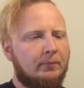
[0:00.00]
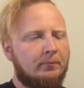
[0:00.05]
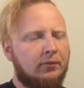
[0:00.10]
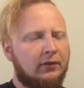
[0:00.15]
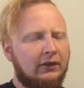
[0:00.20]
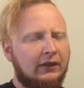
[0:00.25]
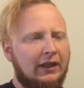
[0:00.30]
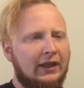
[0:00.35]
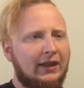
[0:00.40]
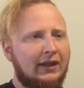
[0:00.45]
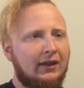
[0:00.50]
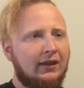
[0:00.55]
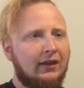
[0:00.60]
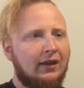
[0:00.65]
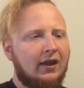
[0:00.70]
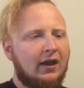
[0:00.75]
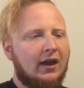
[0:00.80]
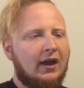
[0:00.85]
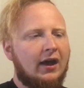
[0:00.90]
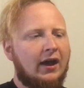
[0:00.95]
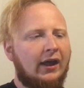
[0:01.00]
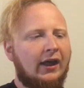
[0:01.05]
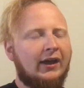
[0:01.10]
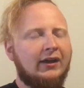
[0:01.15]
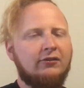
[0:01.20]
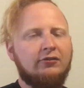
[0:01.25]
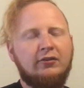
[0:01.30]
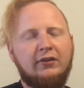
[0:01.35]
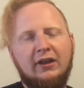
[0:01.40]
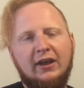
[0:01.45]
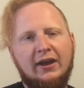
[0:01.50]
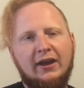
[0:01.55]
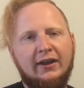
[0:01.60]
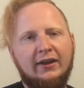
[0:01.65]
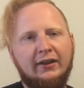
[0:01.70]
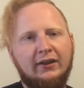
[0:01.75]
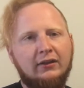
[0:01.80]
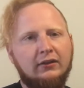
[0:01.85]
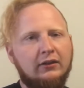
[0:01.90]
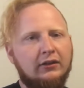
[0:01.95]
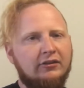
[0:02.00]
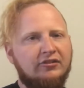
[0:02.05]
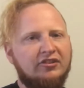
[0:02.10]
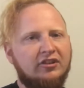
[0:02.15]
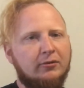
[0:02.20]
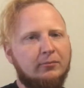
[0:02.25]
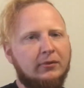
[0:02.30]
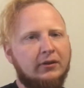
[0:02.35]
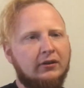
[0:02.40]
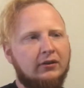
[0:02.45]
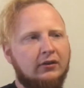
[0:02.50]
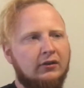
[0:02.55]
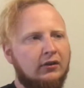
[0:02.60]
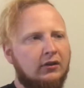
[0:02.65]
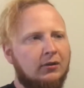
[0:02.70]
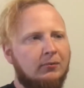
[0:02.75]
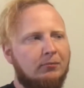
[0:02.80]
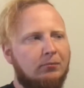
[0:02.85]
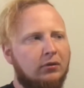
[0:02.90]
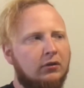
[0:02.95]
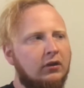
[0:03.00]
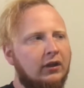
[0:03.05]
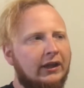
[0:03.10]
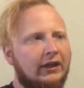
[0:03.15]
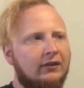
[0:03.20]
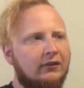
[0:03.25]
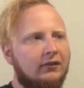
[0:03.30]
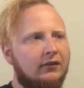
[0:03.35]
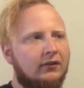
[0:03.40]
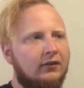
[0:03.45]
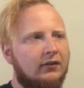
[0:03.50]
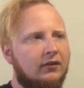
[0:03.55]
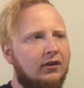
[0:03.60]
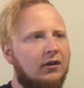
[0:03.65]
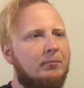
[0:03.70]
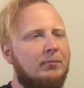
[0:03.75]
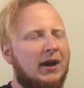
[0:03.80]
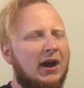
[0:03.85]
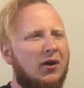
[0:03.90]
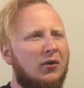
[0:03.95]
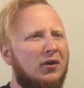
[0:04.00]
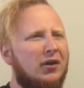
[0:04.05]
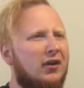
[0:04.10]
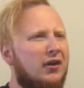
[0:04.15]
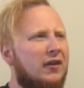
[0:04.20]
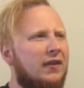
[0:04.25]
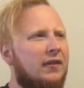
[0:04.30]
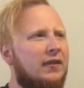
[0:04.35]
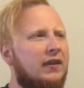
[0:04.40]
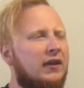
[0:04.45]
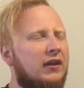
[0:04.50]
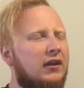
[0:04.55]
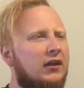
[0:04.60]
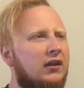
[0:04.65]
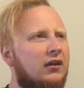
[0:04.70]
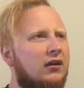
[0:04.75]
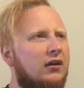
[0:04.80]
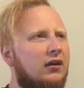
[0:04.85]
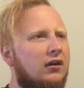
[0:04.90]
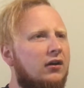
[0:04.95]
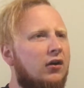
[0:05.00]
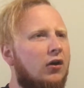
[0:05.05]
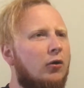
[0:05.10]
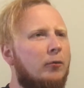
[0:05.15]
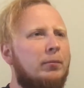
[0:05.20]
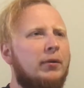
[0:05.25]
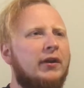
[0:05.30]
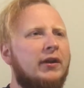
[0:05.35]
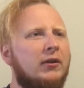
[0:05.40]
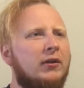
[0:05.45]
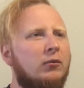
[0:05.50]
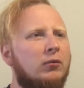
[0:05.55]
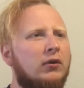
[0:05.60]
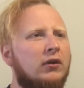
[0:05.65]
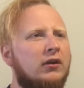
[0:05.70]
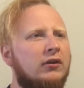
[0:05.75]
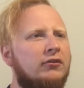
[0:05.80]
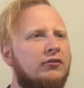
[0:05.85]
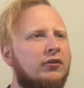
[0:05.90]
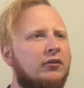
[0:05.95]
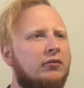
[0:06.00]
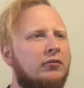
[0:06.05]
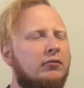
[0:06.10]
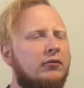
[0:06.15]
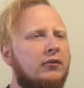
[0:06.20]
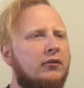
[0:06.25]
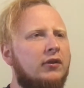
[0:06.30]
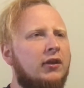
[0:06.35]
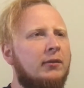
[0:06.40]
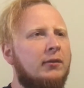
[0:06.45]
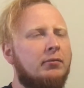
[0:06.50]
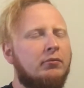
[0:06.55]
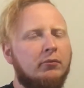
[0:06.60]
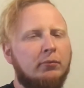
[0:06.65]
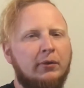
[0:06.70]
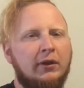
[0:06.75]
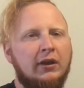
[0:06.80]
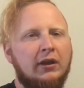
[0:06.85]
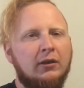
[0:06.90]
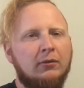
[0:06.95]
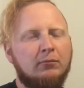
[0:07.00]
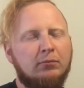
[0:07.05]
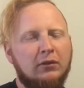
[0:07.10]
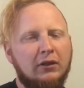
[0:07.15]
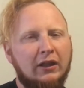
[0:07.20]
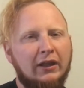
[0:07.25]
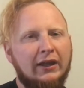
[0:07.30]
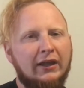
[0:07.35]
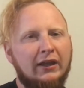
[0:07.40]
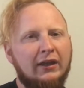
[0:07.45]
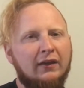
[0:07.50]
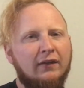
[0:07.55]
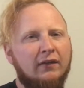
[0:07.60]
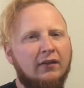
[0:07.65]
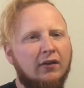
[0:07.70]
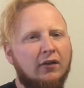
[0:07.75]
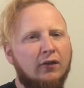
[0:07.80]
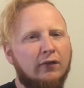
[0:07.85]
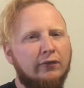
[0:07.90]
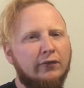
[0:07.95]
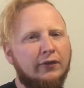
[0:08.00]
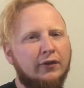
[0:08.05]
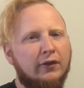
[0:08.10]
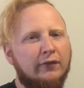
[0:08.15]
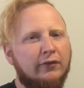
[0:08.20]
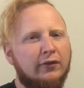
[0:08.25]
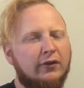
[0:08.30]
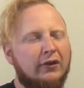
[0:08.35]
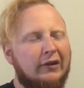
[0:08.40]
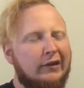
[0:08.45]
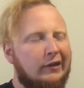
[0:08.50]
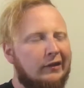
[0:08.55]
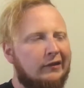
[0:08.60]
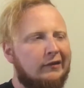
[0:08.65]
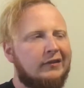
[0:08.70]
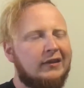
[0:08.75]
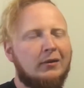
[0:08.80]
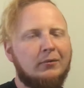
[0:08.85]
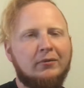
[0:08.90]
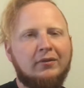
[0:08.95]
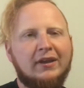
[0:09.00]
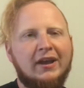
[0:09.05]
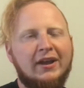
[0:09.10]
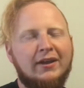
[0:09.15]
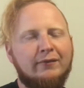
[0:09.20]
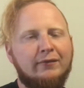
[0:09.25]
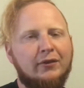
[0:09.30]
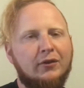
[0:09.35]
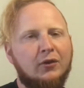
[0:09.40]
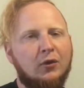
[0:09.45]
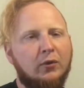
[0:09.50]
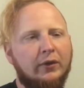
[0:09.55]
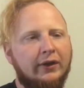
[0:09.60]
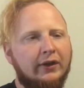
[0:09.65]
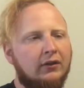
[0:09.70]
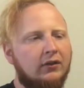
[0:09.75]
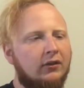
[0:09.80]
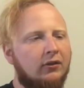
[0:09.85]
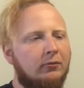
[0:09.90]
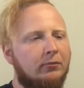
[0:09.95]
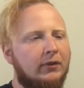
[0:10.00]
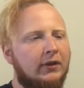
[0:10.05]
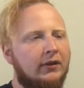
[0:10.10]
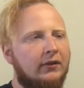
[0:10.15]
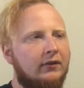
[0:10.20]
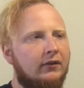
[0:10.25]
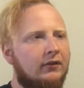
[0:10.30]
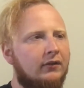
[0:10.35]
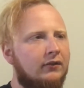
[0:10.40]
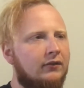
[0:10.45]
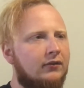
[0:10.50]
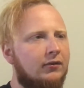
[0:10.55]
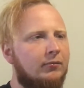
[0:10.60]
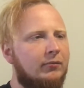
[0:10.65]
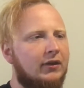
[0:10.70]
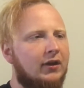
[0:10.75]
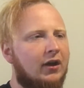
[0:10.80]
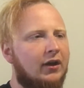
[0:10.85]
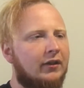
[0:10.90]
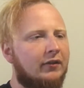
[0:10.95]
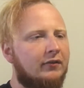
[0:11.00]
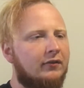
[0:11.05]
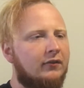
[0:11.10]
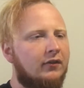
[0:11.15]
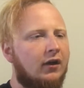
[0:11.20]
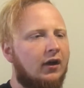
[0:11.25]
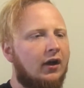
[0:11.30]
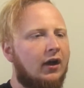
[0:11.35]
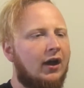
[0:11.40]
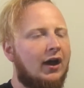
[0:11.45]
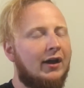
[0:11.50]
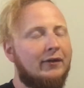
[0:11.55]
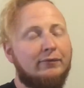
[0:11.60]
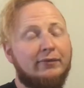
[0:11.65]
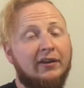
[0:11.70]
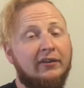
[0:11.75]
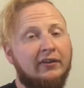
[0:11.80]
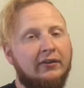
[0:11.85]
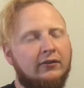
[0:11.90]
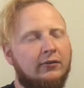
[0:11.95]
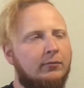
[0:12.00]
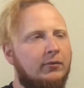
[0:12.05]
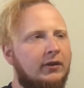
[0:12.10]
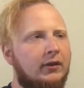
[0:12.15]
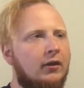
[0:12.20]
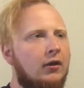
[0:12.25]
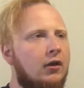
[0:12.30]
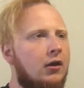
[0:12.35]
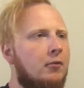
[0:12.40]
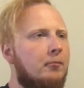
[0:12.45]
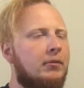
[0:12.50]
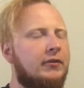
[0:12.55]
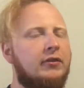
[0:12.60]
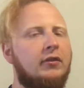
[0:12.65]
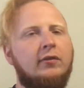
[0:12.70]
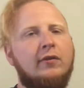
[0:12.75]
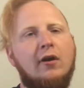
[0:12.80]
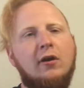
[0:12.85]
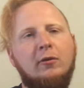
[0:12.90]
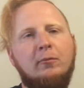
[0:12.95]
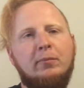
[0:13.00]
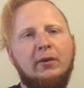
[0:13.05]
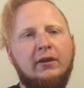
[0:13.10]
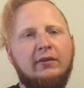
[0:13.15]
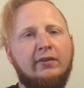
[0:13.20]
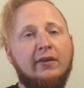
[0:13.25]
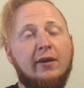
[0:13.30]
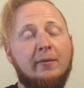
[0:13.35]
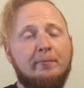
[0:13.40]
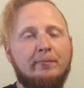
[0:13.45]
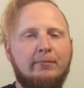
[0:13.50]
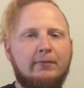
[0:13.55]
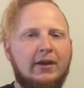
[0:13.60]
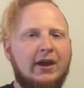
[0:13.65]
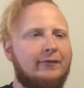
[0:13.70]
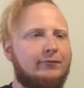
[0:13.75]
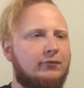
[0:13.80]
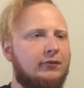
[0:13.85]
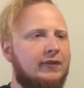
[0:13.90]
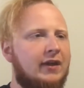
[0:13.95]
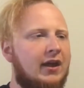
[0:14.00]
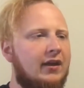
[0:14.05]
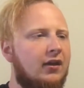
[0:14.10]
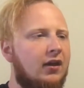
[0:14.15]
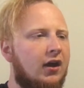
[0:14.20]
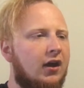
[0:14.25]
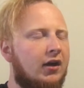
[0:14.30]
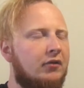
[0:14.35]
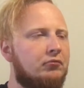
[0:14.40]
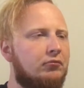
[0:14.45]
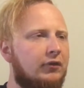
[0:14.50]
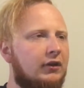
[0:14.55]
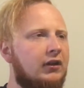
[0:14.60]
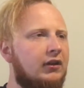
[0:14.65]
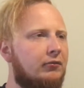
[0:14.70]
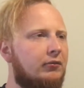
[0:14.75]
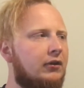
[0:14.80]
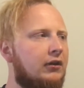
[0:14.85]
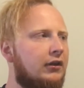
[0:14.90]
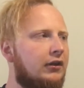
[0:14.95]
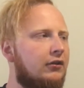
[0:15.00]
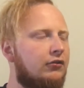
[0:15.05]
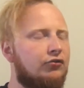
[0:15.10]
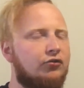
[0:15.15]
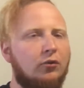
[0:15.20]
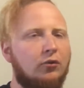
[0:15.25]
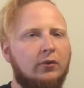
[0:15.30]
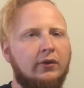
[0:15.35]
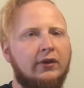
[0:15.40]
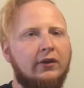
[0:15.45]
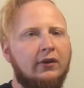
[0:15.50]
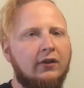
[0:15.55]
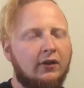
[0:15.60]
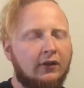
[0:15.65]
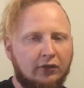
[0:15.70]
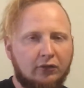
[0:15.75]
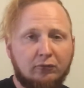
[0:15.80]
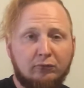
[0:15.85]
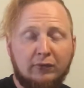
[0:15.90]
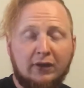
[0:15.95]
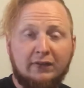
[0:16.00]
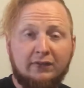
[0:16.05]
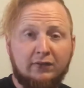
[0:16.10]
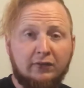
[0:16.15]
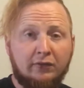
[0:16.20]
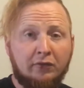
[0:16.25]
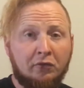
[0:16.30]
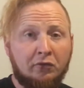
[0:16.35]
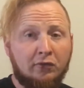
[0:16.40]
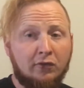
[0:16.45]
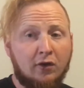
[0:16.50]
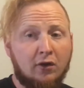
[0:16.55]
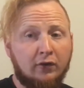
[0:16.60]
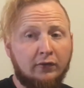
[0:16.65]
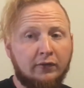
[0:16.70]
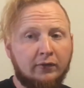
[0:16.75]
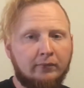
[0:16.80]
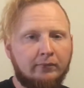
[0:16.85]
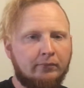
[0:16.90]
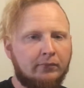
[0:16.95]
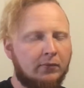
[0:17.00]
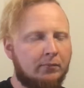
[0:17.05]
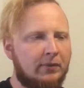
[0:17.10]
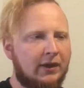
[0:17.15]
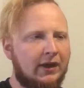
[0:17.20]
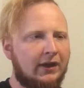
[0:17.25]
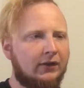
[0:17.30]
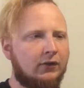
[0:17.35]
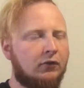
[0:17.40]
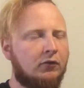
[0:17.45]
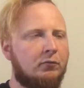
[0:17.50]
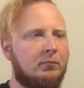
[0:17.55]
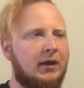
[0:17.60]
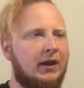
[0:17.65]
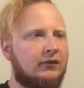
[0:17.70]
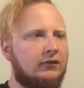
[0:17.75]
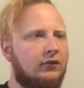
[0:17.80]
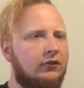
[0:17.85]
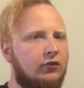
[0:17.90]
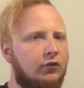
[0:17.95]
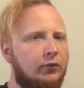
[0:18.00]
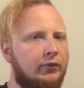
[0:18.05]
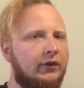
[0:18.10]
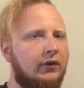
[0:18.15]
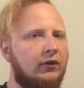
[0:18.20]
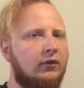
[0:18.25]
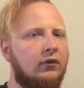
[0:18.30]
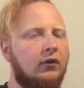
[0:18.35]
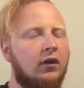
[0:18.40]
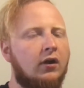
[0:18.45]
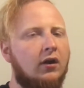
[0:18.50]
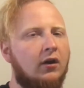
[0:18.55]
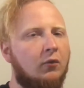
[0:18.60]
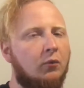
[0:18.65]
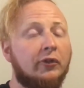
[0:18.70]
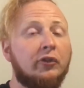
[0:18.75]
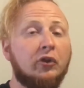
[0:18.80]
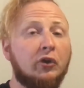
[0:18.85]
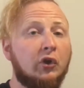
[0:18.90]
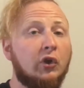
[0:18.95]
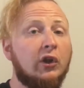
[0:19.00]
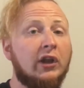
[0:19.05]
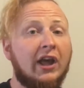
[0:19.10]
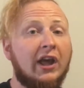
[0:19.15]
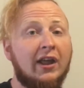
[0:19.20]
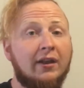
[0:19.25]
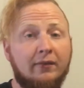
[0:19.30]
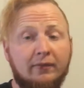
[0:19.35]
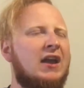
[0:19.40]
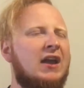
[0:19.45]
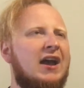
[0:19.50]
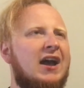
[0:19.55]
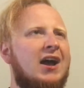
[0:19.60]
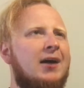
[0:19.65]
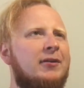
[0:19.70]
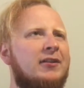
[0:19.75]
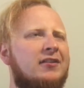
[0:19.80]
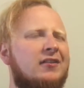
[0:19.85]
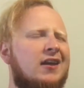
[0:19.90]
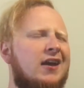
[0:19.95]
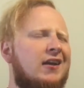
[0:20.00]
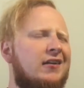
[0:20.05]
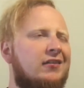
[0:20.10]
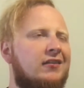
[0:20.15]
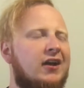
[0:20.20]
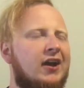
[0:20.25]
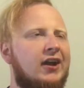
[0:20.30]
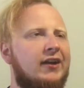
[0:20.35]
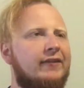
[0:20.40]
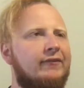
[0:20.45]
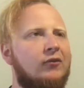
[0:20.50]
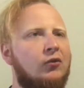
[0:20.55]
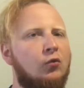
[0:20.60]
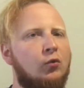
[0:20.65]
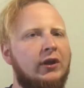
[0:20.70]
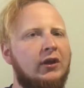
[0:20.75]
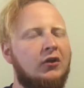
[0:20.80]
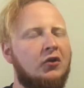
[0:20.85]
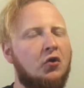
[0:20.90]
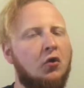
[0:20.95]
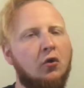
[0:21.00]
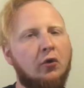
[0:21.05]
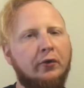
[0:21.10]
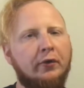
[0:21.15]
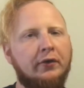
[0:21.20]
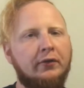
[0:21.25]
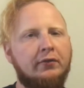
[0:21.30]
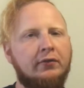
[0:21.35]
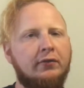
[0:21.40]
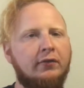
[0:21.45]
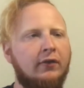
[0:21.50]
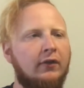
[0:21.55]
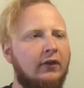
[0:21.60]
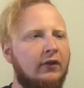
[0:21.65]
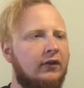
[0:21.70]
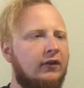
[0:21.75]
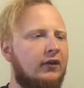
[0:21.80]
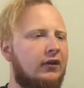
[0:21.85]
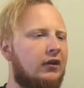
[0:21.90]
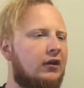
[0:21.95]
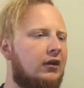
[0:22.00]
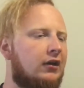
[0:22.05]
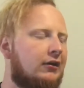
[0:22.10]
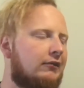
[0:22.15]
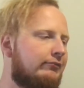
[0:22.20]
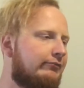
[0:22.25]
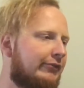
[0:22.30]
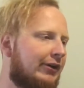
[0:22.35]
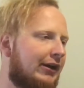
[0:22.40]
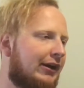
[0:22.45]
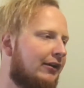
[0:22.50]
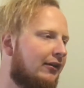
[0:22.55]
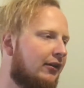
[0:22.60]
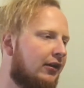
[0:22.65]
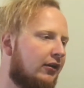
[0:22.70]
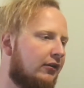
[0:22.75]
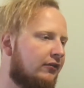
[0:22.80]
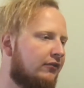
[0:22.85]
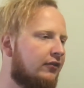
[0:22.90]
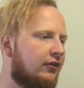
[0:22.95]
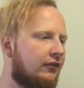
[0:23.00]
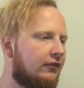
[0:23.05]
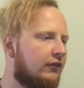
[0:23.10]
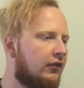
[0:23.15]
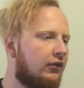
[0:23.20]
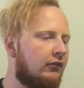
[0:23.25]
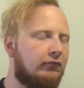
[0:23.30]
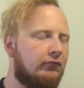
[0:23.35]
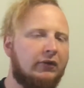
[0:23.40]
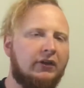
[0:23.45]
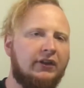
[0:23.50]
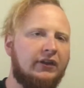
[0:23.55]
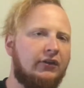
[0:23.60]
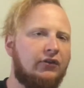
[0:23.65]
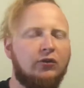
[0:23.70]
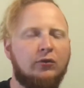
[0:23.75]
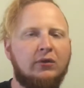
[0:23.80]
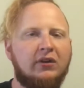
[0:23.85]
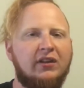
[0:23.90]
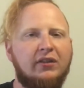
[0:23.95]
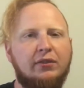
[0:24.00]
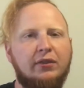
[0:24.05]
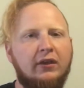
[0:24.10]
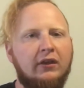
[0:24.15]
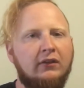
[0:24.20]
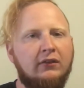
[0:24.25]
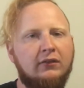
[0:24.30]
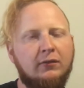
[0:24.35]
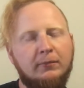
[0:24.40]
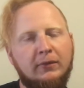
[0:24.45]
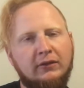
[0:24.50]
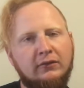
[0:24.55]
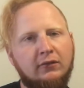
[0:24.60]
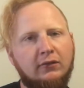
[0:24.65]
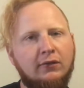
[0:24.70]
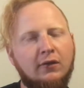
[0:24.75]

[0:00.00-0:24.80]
Play, I actually had a legitimate complaint about. The opening where it just keeps repeating play over and over, that was kind of annoying a little bit, to be honest. I found it to be. But the song picks up after that. I really enjoy the rest of the song. The band goes back to doing what they're good at. Habits has kind of a weak chorus. I don't know, it just didn't really do anything to make the